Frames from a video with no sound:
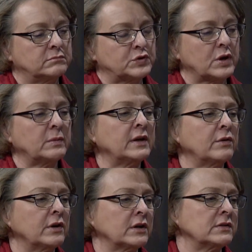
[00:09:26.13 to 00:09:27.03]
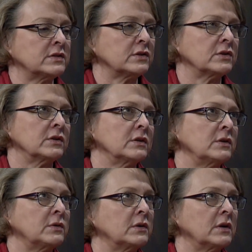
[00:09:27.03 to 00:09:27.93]
troubling or a
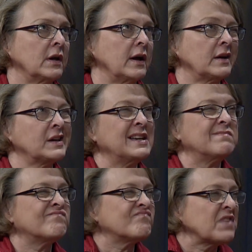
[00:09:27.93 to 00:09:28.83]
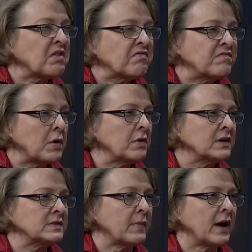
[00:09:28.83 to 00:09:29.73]
concern or like a
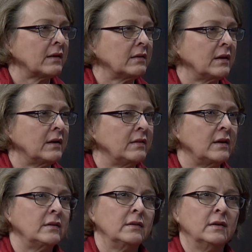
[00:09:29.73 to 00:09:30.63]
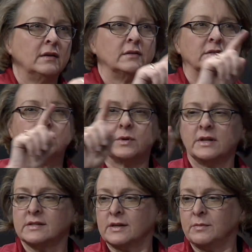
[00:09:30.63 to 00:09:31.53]
focus back then that
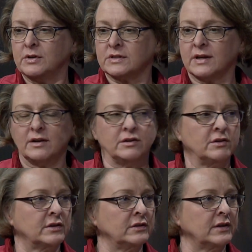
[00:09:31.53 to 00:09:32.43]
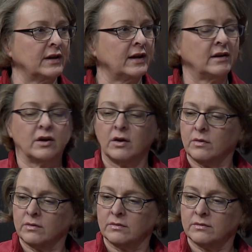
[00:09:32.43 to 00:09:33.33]
20-some years later you can look at and
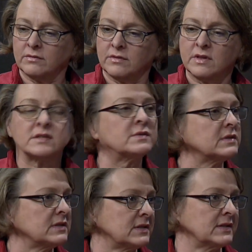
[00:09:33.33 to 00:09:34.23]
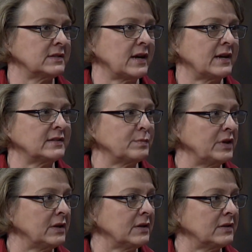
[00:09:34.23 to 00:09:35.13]
go, this was a success
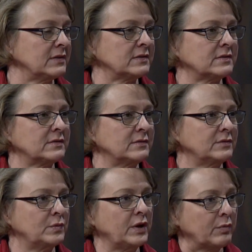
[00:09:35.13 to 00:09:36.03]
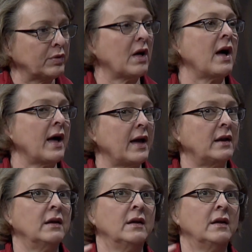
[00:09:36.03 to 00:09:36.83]
because we applied